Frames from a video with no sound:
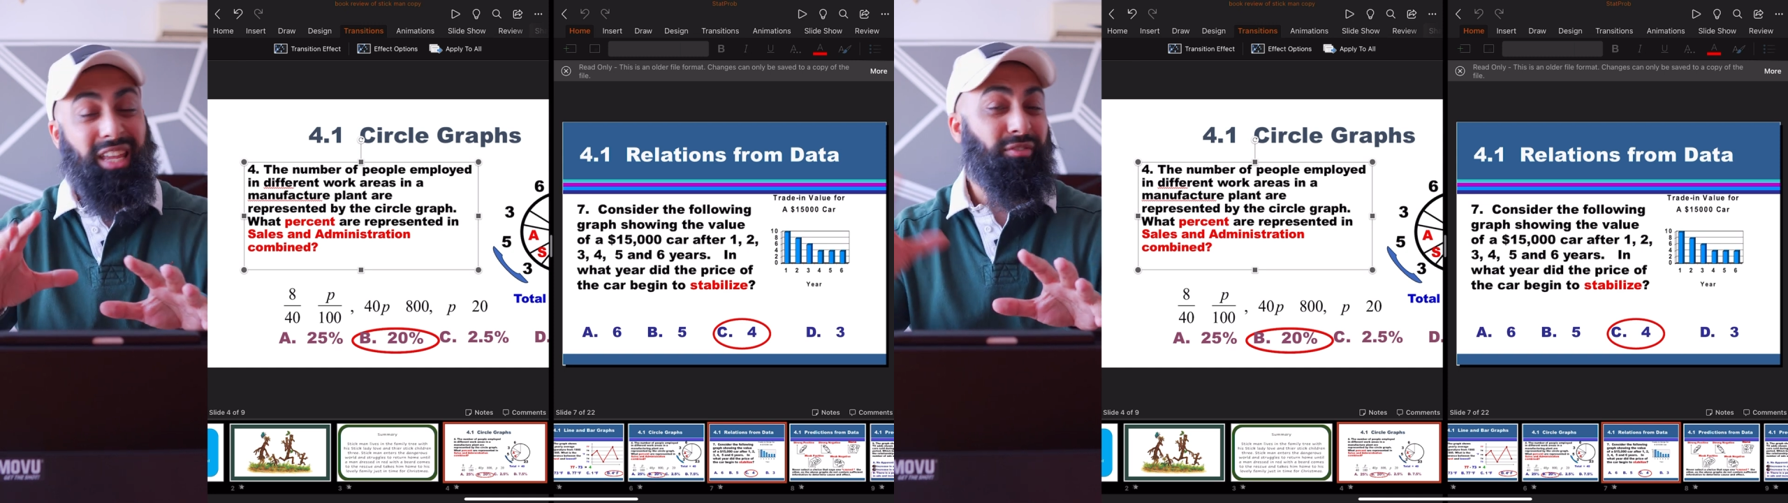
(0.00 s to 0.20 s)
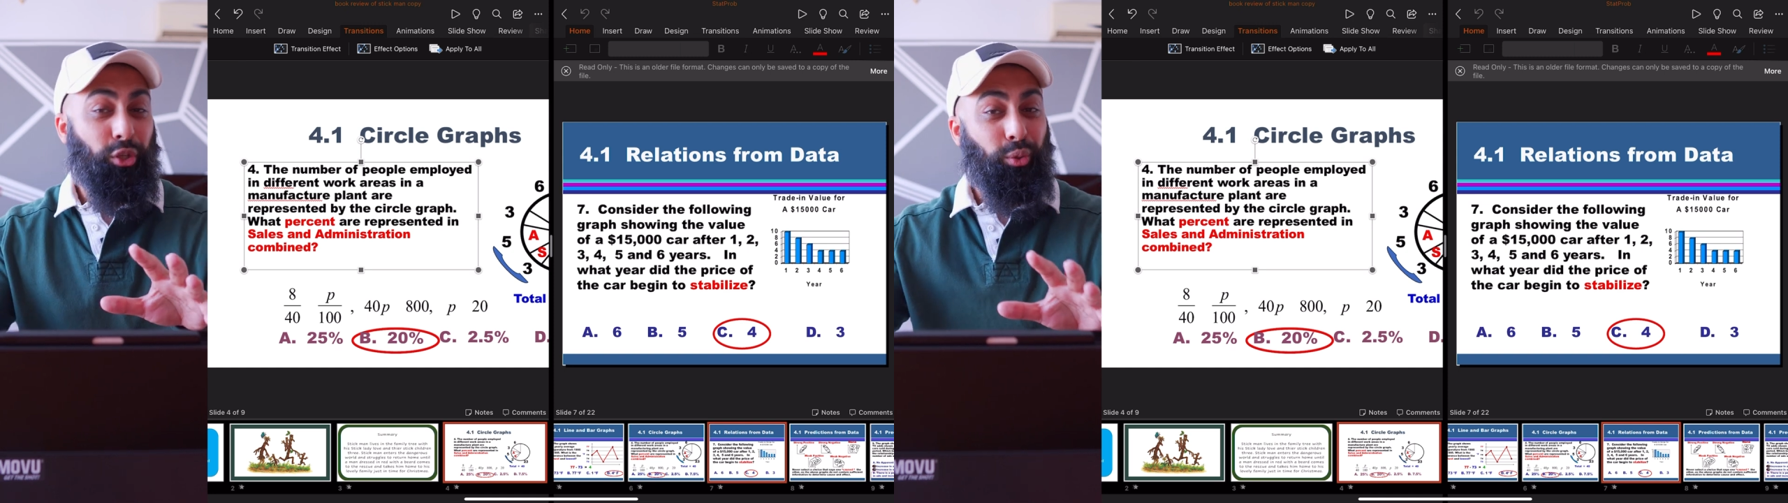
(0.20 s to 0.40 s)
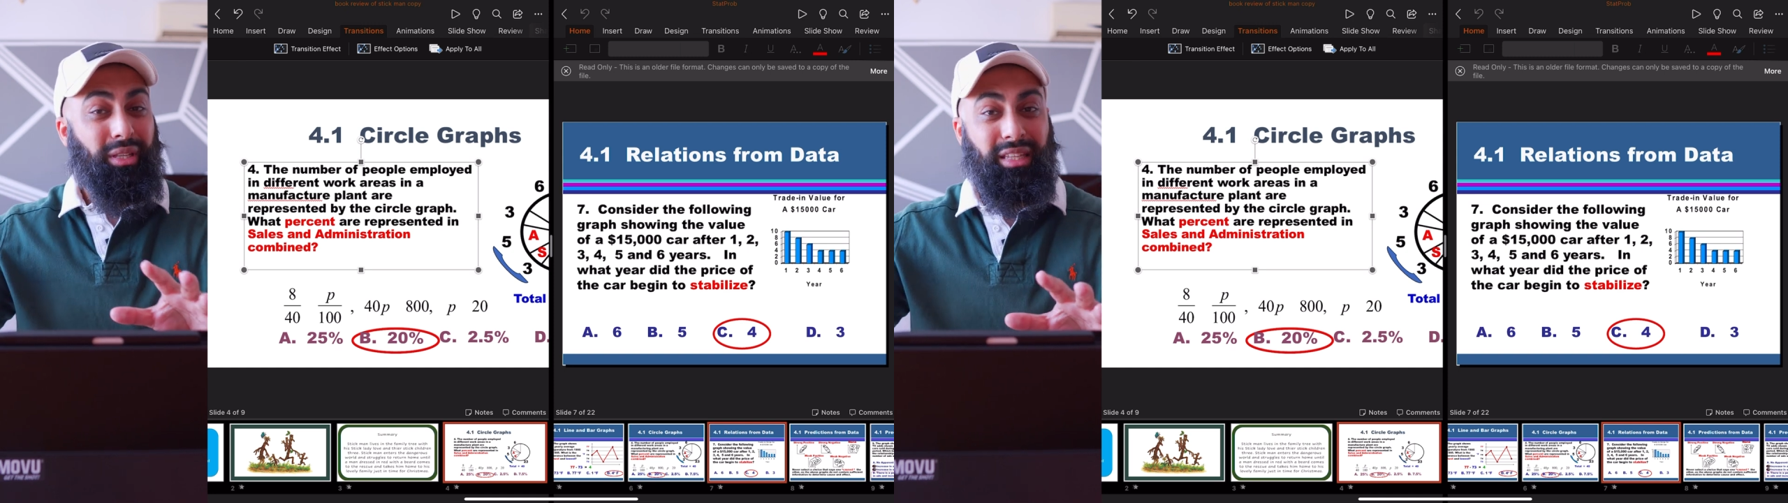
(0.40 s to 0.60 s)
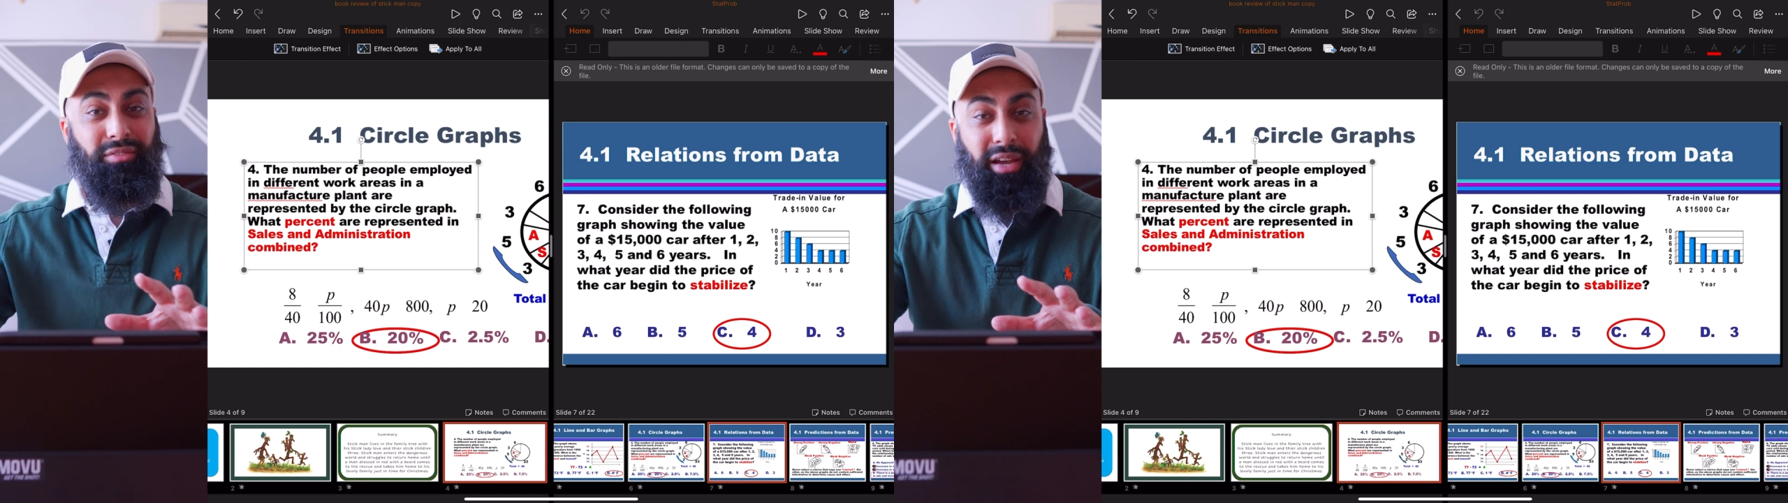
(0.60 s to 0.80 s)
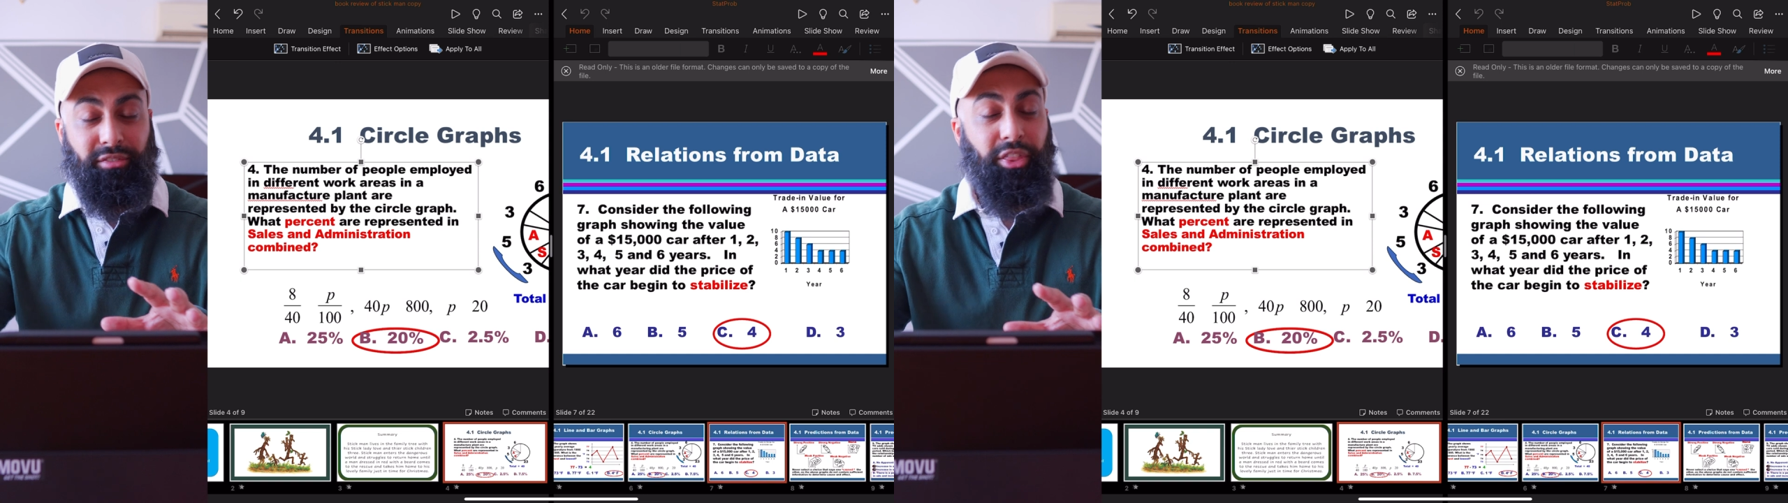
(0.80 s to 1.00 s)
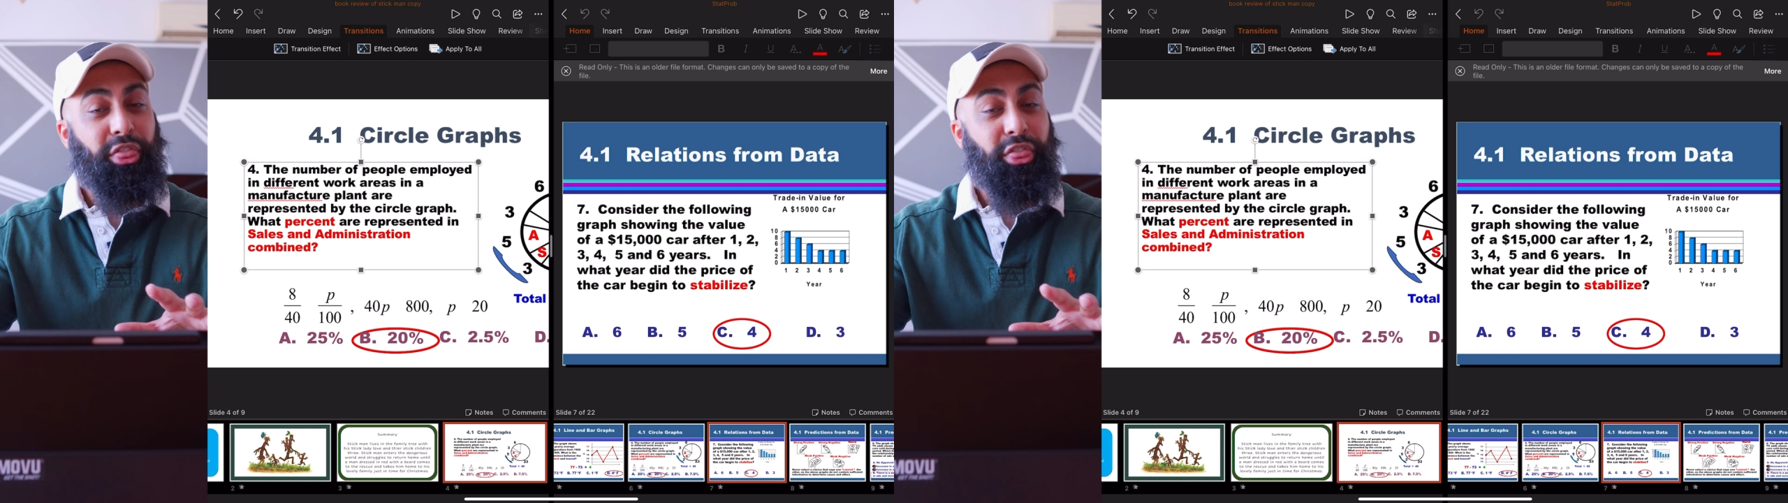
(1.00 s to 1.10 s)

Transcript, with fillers: Even you can even have a